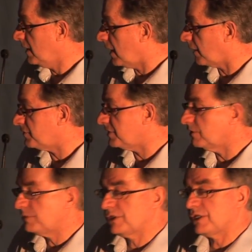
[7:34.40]
I'm going to deal
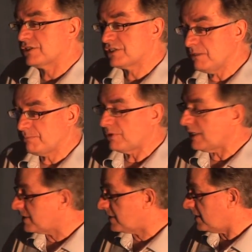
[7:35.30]
with sleep
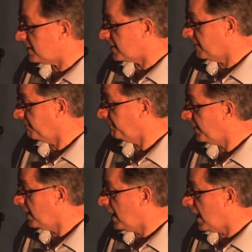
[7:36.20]
paralysis,
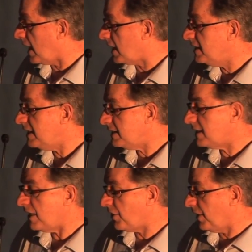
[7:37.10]

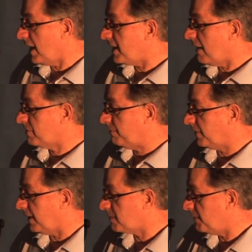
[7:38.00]
near-death and
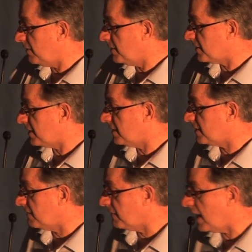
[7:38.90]
out-of-body
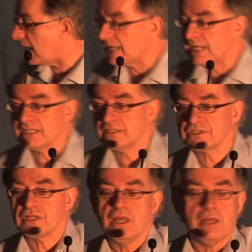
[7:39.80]
experiences,
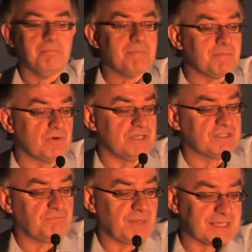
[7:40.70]
and memories
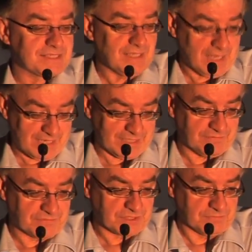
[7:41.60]
of past
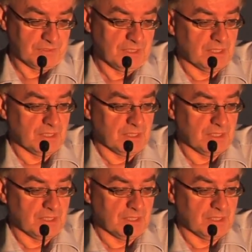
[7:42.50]
lives.